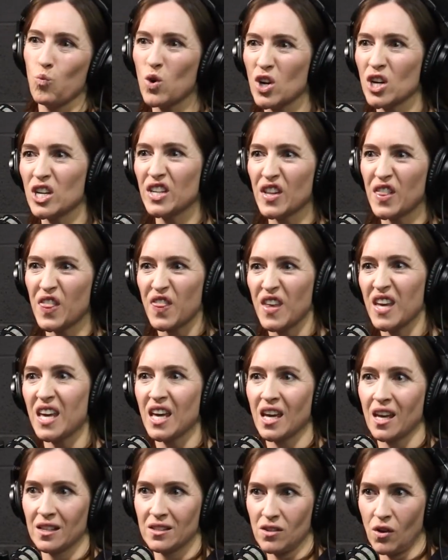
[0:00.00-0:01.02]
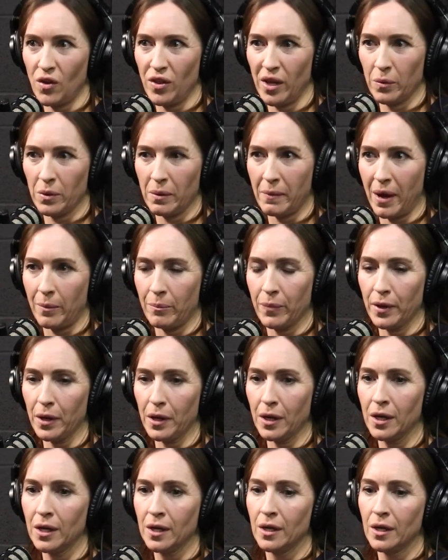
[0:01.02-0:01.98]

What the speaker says: one thing. It's all they remember.